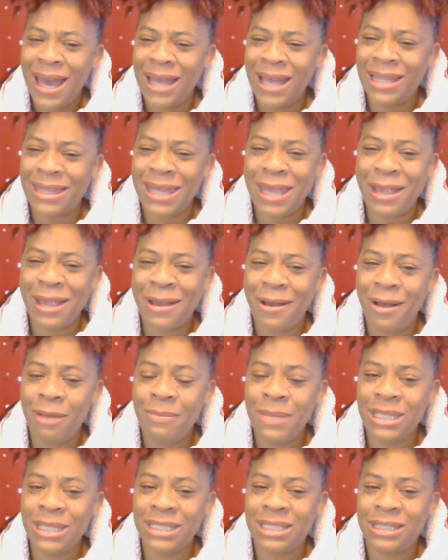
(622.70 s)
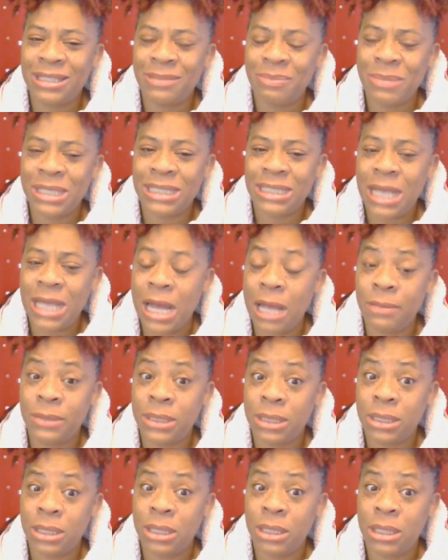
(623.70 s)
they call Miss
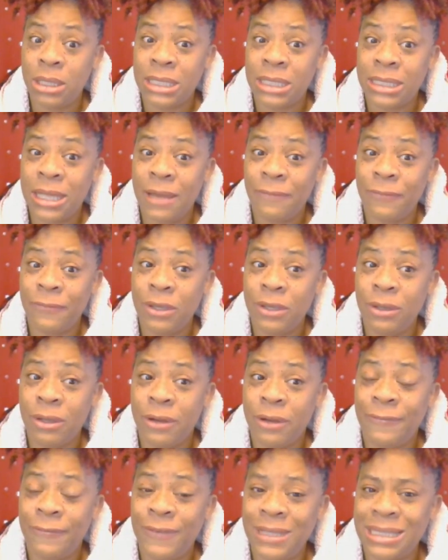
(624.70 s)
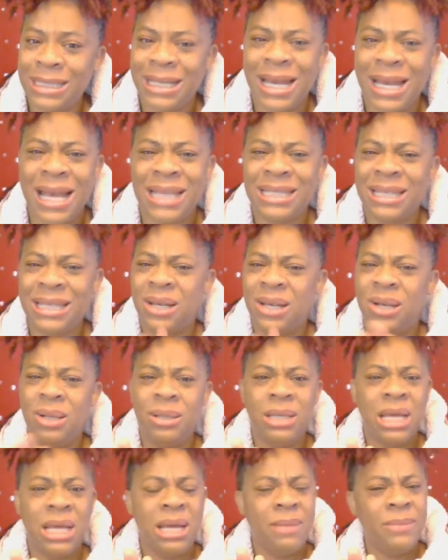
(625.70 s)
Thompson, it's time for your physical. I said,
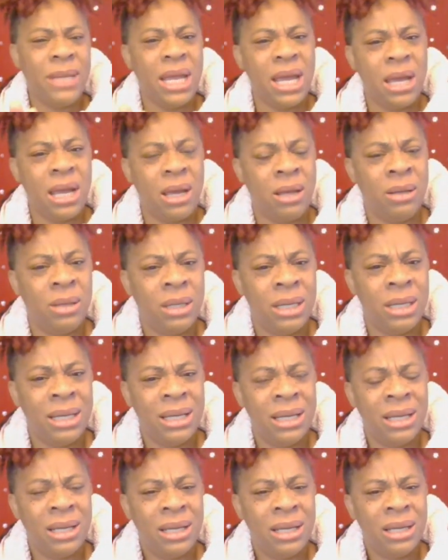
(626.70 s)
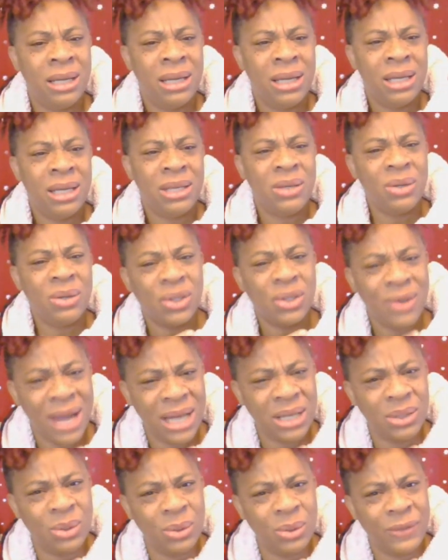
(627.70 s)
hold up now. You trying
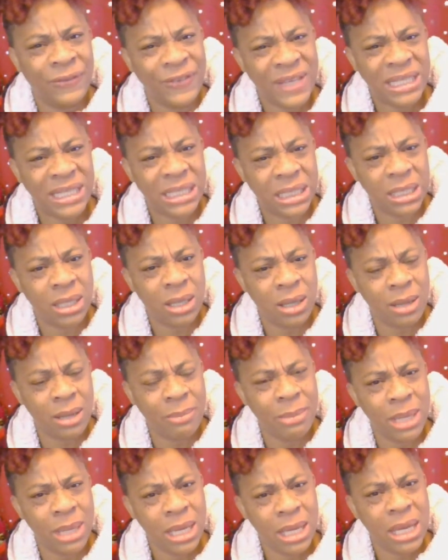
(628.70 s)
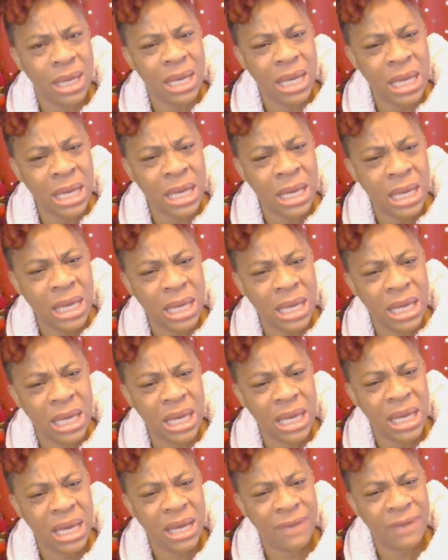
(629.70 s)
to do a physical on me
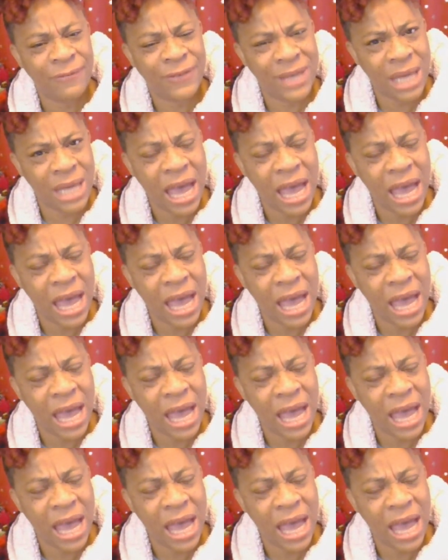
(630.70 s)
for